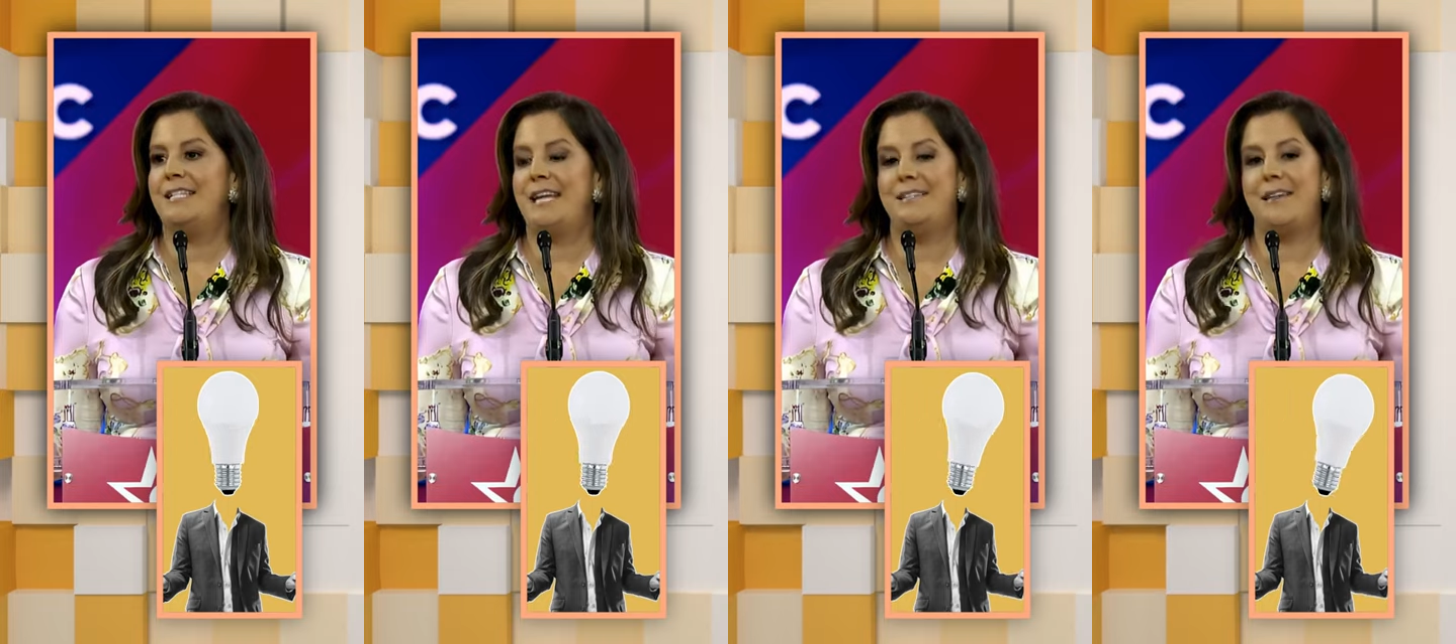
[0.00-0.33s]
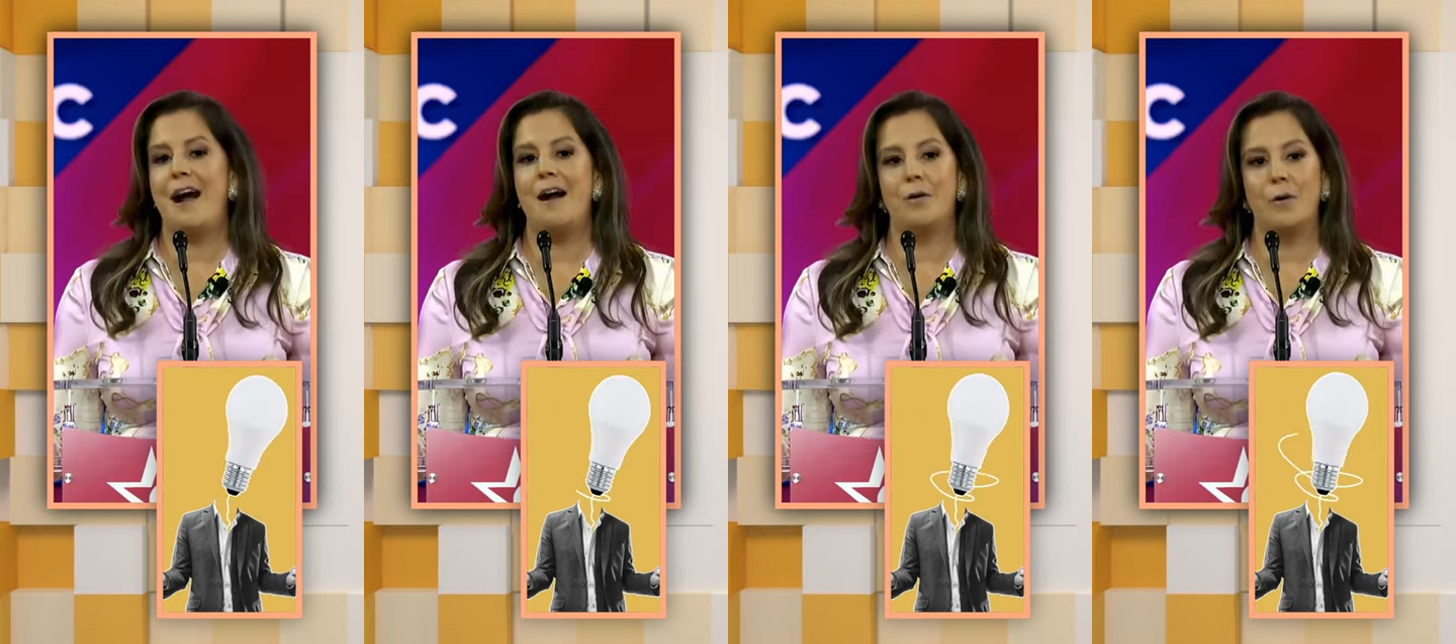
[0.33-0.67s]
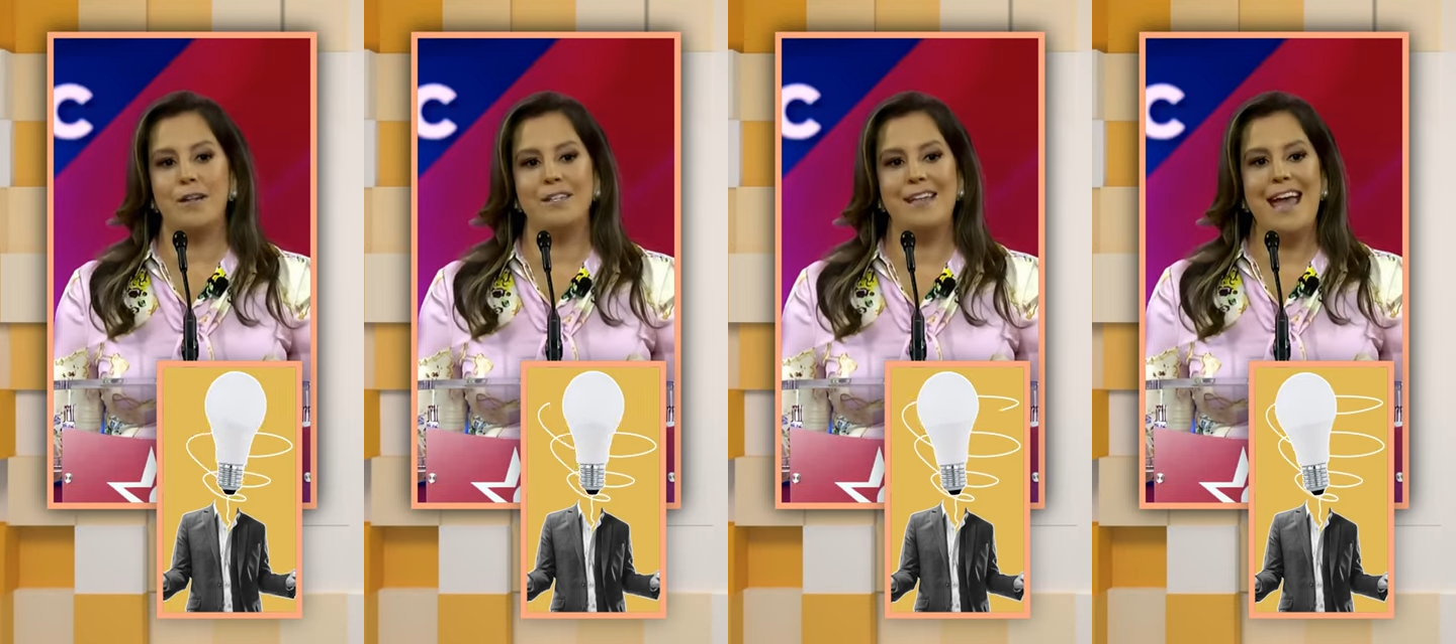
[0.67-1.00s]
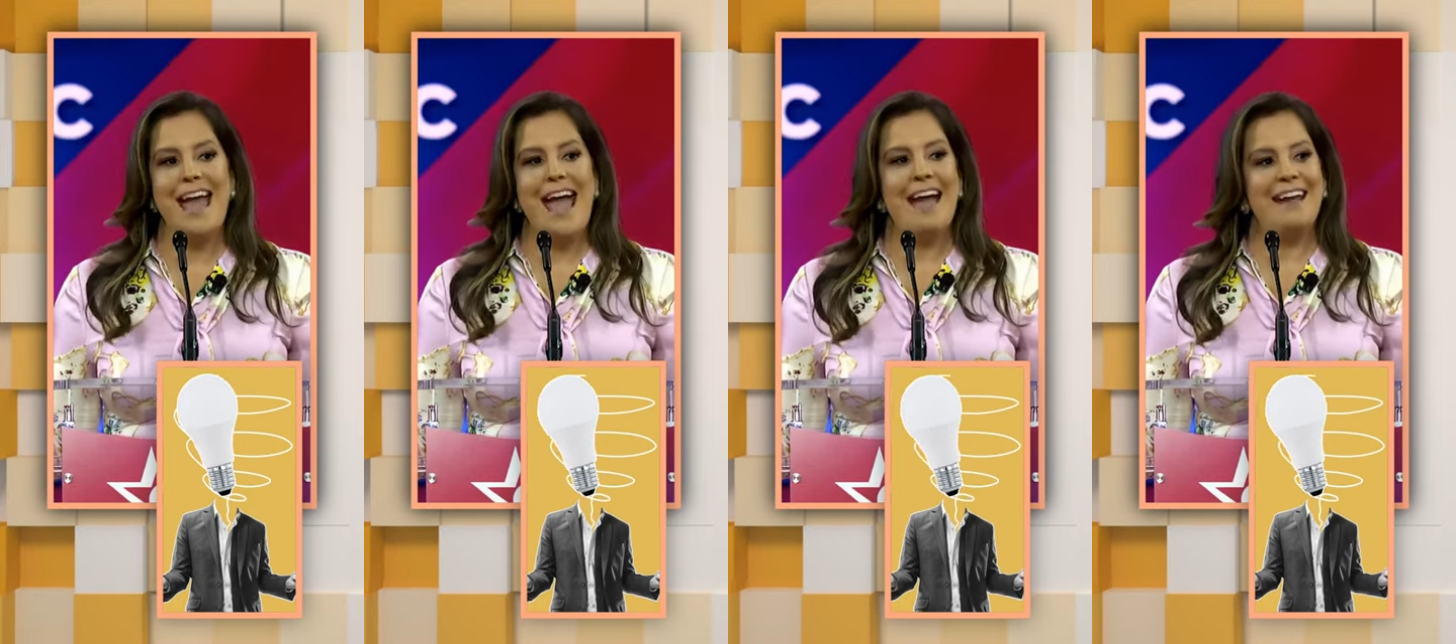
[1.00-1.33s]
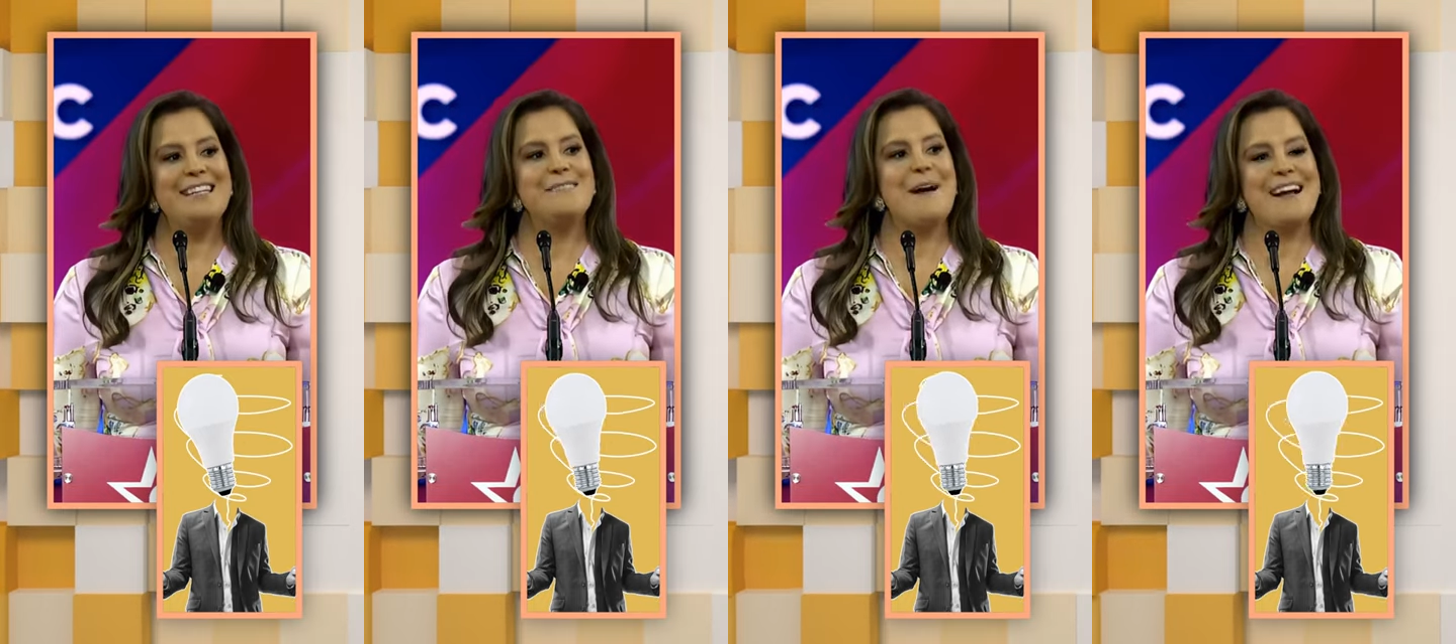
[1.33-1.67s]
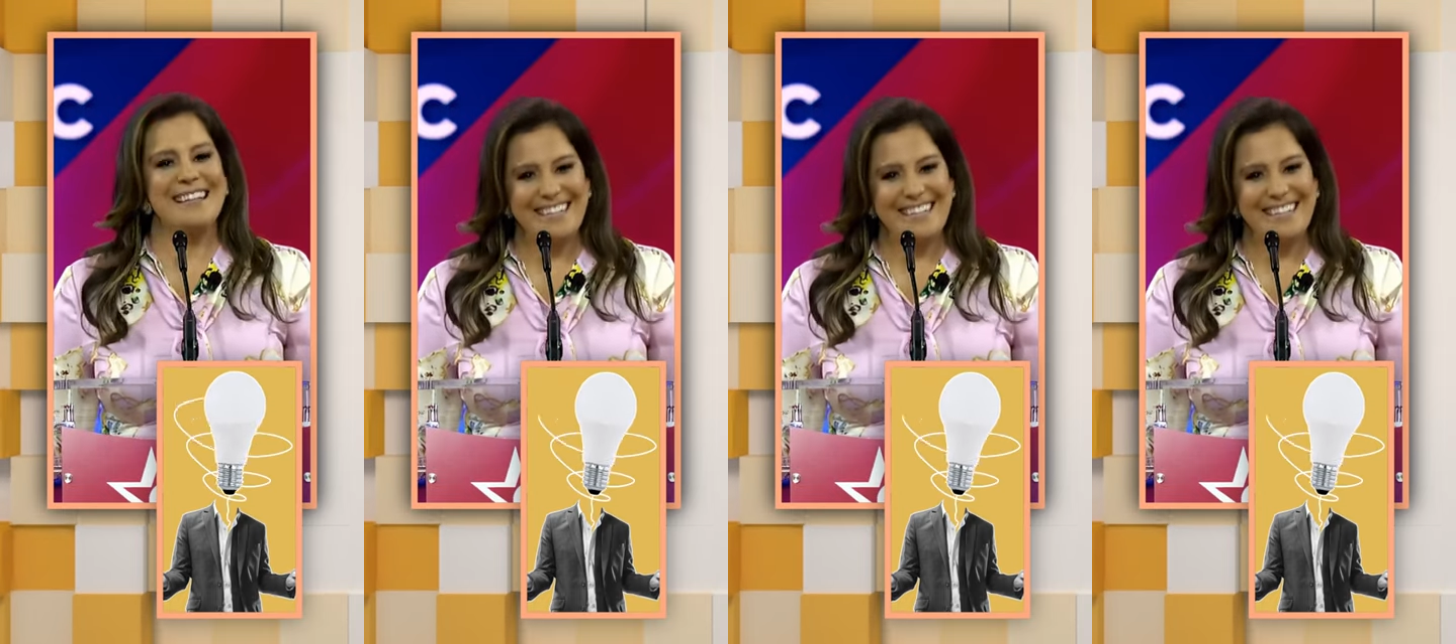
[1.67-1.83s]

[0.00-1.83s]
States Congress. And it is my...